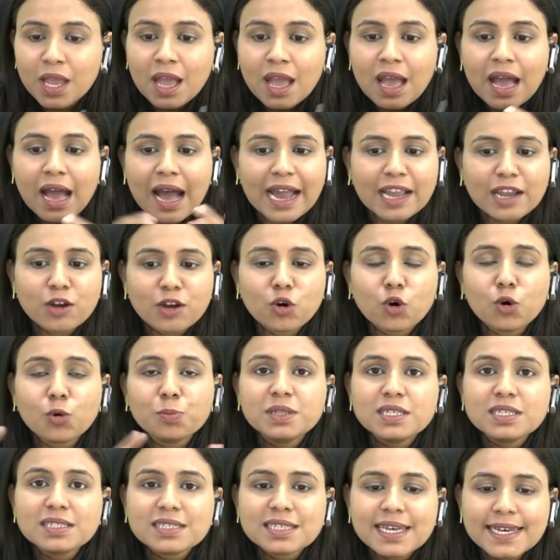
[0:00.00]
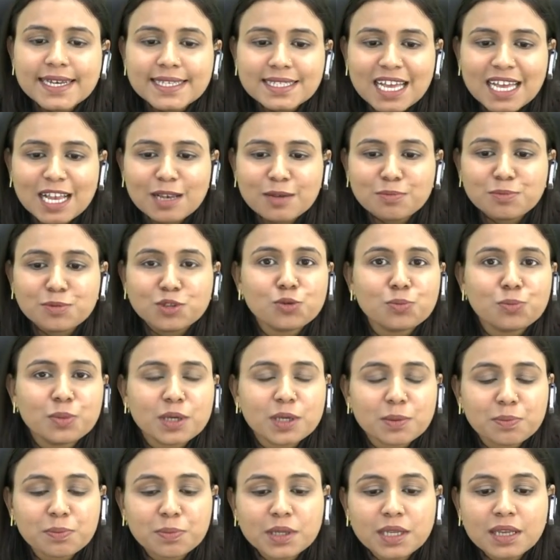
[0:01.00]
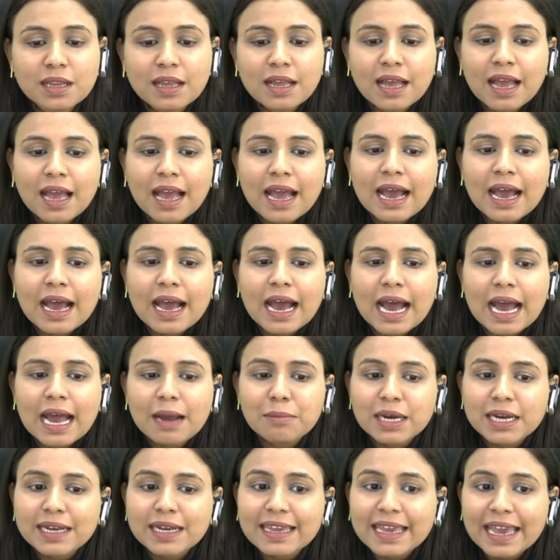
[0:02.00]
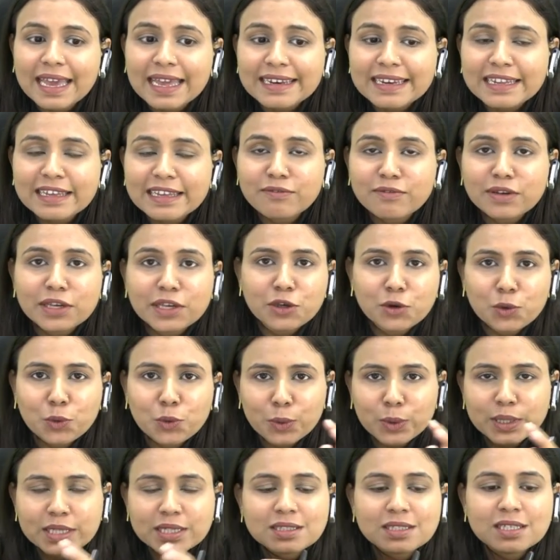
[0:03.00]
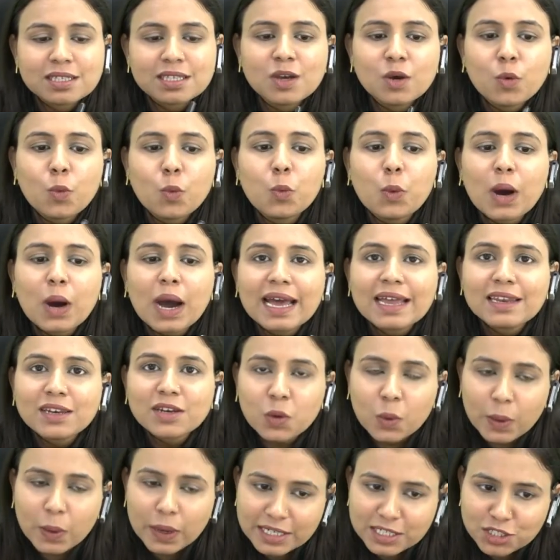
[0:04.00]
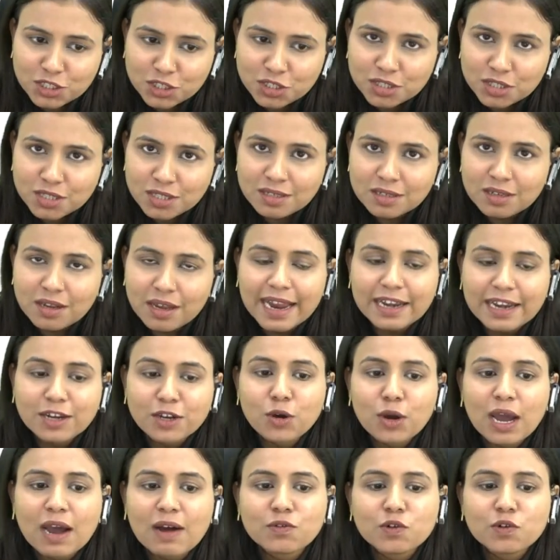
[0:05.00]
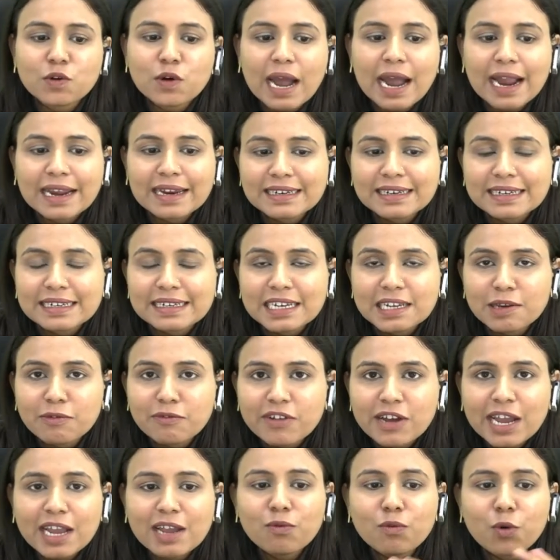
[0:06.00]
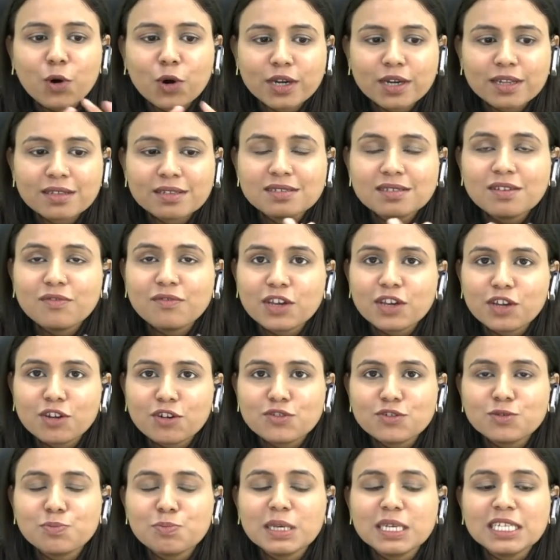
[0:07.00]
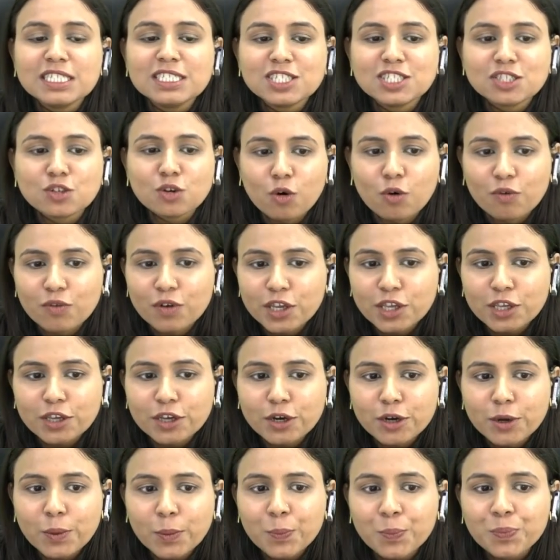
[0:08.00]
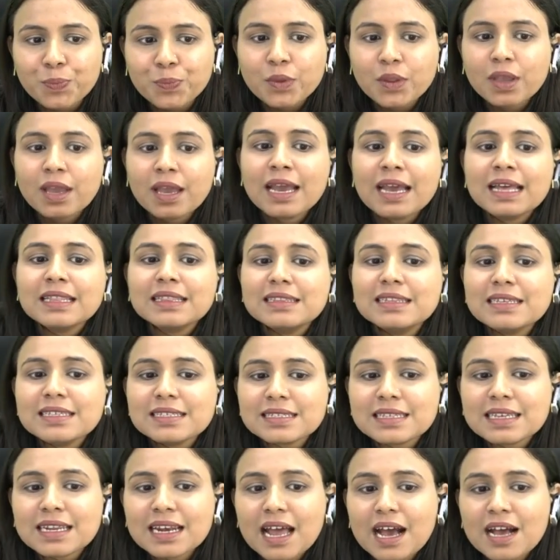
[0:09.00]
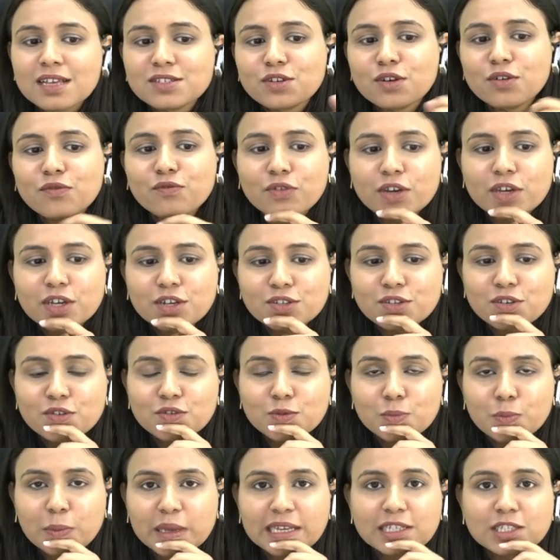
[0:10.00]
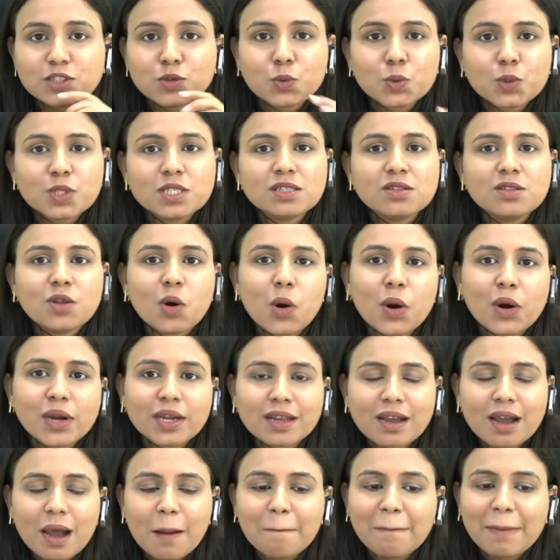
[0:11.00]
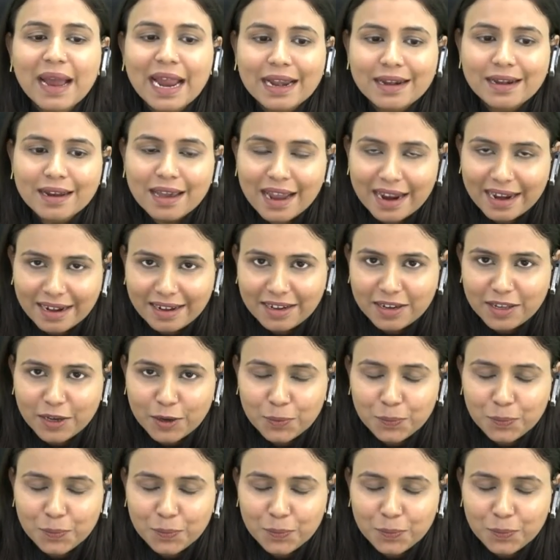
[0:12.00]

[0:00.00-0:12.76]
I hope this has helped you people. I'm again leaving you with one question, and you have to identify what is the figure of speech over here. This class on figures of speech was not a bad idea.